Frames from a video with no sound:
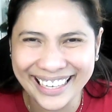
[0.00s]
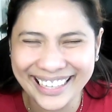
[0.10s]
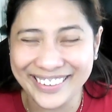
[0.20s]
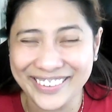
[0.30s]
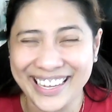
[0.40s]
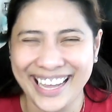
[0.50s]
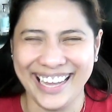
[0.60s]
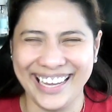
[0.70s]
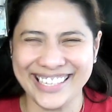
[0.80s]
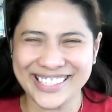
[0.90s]

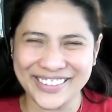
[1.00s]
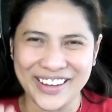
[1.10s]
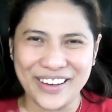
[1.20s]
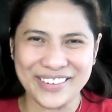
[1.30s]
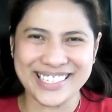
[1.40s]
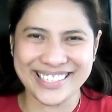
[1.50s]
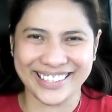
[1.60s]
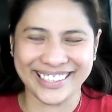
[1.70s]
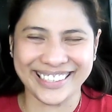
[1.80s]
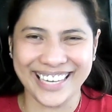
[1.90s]
Okay, so I will
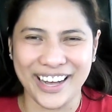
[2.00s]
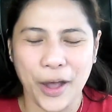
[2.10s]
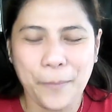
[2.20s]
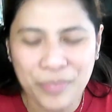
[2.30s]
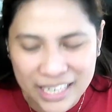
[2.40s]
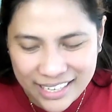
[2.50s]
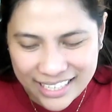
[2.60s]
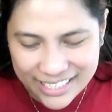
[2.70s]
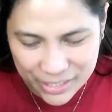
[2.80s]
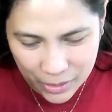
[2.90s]
start now.
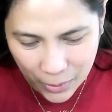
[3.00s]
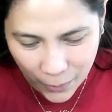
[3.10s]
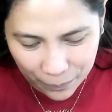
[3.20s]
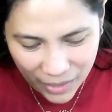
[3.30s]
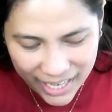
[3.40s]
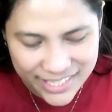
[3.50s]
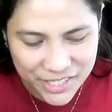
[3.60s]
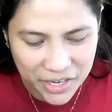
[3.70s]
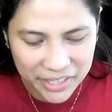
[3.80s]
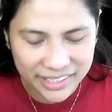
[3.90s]
So I
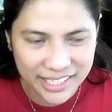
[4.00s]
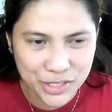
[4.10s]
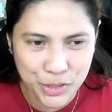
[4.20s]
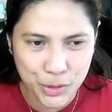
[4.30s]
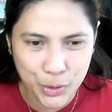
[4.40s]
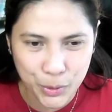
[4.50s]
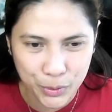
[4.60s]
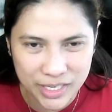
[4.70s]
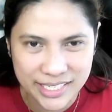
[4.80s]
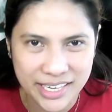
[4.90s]
started to
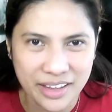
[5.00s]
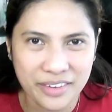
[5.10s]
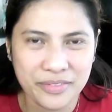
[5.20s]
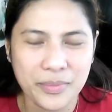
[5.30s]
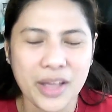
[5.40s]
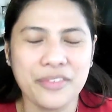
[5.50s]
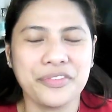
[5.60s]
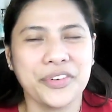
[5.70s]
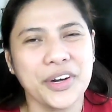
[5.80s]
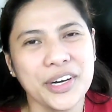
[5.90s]
receive my
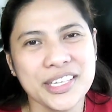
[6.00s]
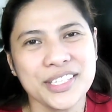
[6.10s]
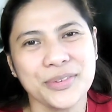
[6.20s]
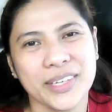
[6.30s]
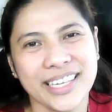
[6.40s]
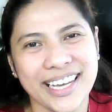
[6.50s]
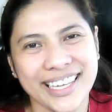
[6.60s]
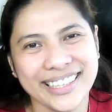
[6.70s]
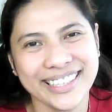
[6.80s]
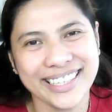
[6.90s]
first
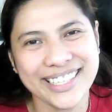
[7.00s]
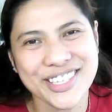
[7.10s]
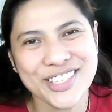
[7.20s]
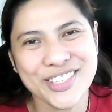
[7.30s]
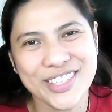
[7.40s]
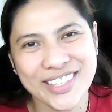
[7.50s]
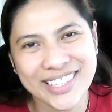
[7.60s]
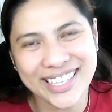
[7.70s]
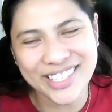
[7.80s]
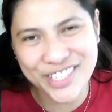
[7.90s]
100
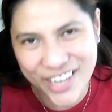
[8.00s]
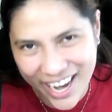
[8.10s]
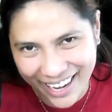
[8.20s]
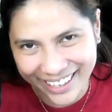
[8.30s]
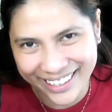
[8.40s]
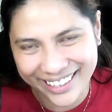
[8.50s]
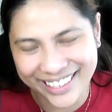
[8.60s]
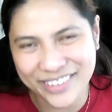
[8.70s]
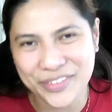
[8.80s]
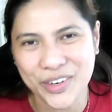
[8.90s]
check
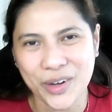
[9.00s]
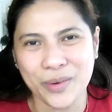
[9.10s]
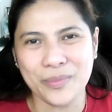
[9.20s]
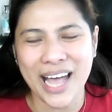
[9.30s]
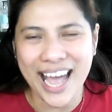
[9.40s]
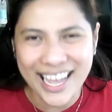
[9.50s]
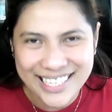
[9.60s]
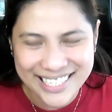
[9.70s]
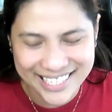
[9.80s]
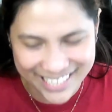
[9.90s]
from
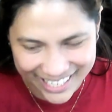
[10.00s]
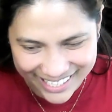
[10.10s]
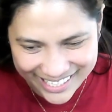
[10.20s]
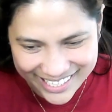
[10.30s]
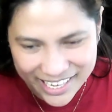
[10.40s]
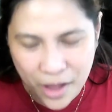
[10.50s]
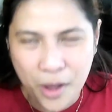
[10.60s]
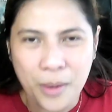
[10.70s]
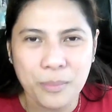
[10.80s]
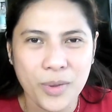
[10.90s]
AdSense
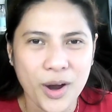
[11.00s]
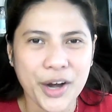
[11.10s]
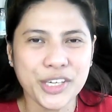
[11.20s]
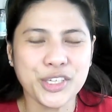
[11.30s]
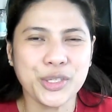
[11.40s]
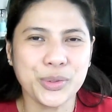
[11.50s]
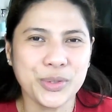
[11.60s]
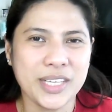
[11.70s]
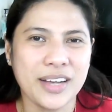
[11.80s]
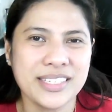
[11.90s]
March
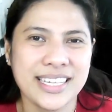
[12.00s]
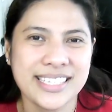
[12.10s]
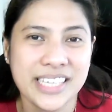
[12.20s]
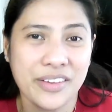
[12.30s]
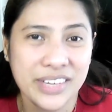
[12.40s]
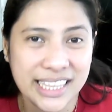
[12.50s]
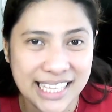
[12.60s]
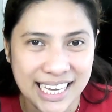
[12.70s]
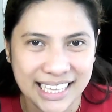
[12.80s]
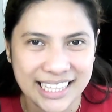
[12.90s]

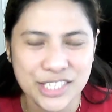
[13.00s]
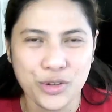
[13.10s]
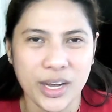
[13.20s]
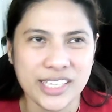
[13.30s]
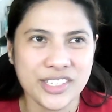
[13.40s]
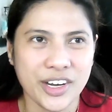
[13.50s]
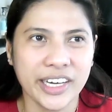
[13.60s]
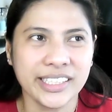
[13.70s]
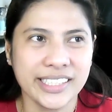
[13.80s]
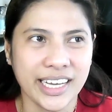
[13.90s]
2017. So I
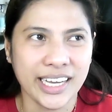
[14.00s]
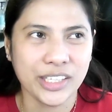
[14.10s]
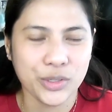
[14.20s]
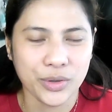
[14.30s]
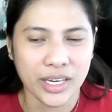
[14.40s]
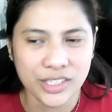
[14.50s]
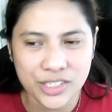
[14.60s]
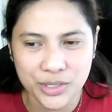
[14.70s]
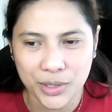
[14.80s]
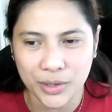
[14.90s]
started to
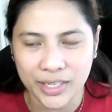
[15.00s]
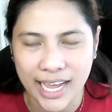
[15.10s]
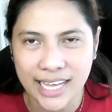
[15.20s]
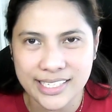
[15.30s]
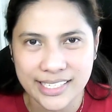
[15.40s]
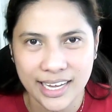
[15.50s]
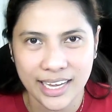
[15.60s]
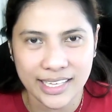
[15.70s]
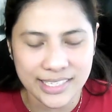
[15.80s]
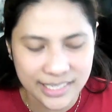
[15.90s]
register on
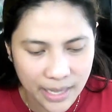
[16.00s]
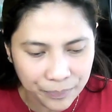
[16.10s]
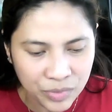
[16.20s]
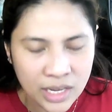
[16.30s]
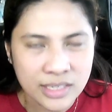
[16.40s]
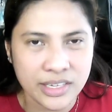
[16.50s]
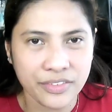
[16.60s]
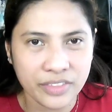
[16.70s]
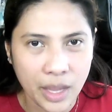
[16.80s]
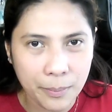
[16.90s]
AdSense
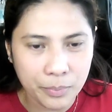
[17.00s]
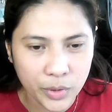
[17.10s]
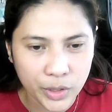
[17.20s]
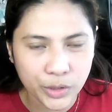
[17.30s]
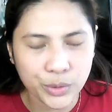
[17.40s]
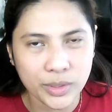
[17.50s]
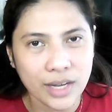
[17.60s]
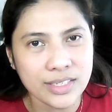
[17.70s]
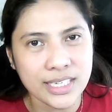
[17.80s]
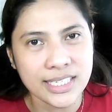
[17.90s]
September
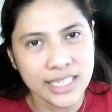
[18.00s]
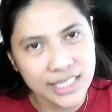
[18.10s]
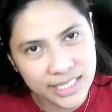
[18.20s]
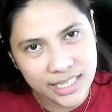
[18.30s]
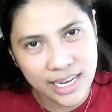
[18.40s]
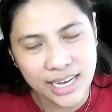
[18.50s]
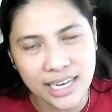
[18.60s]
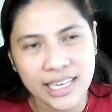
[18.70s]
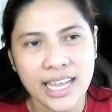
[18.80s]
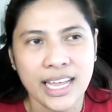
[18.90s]

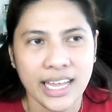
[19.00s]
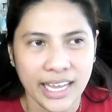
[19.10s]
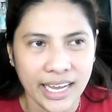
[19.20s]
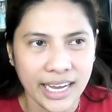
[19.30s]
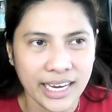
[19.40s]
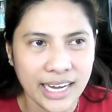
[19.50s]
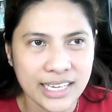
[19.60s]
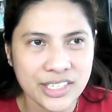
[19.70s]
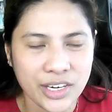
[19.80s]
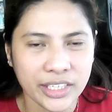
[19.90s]
2016, and I
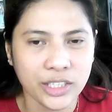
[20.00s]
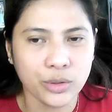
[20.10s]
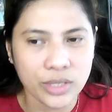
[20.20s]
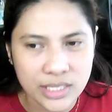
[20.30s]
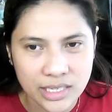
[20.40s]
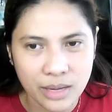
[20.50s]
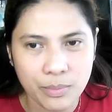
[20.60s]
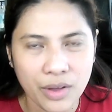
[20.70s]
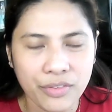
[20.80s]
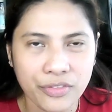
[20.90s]
started to receive
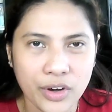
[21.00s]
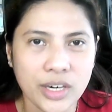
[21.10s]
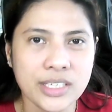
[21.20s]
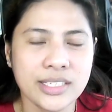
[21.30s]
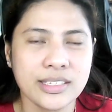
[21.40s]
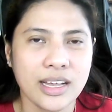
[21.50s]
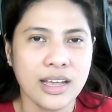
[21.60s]
my first